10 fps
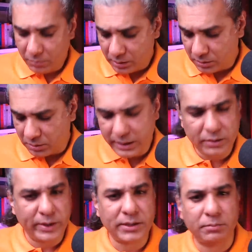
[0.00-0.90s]
But uh,
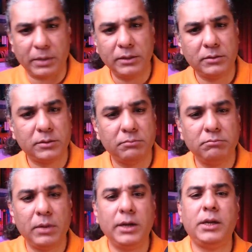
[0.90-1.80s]
in recent months,
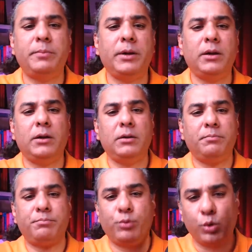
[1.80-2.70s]
multiple
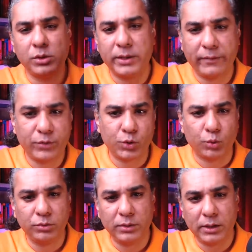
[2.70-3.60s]
polls have
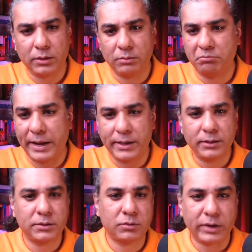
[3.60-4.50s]
shown that
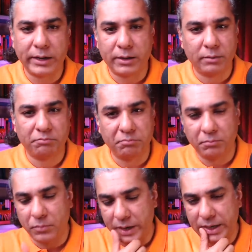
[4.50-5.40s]
Biden's rate,
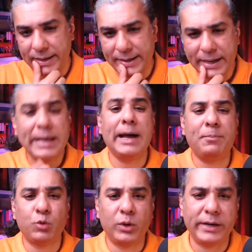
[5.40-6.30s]
rating
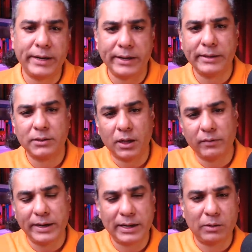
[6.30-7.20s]
approval rating is
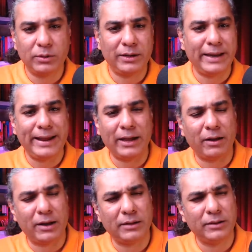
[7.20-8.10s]
hovering around the lay,
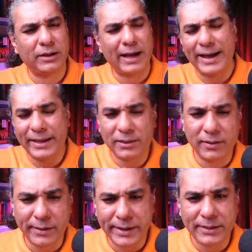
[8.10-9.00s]
around the high
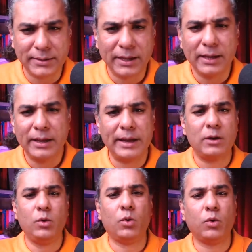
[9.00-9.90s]
30s
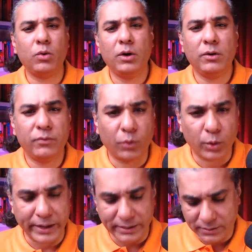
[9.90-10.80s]
and low
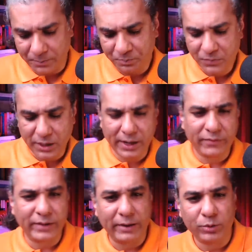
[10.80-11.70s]
40s.
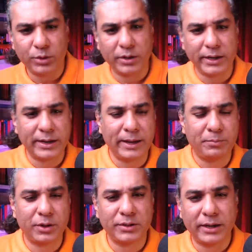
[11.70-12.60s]
35 to
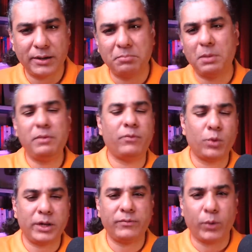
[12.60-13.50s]
39%, maybe
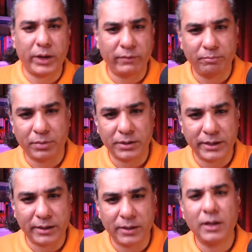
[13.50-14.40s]
40,
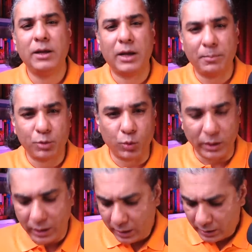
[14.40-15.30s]
41%
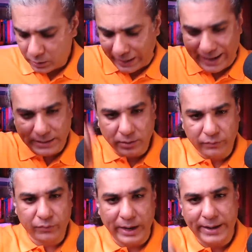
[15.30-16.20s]
approval. So as
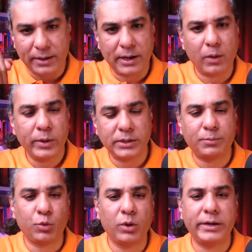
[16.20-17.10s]
of right now, his
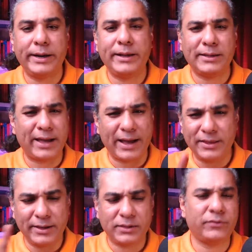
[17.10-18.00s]
approval rating is, I
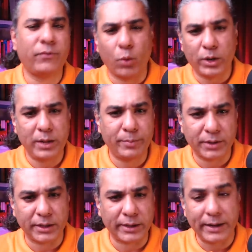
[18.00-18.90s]
think it's
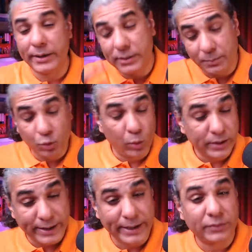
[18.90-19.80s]
40%, and disapproval
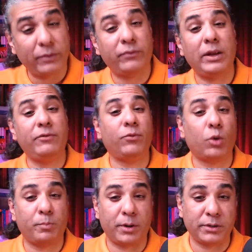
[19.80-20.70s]
rating is
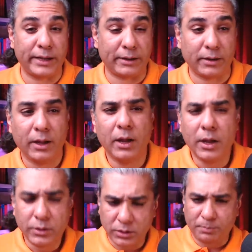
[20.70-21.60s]
54%.
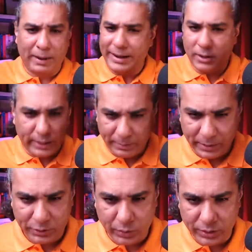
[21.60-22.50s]
So the Biden
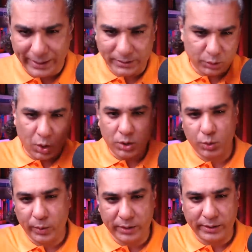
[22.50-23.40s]
administration is not
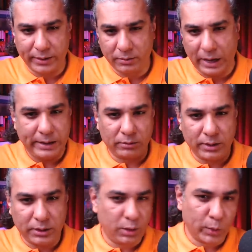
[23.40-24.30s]
doing great. I don't
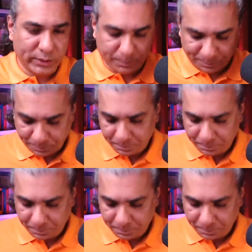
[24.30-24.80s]
think the US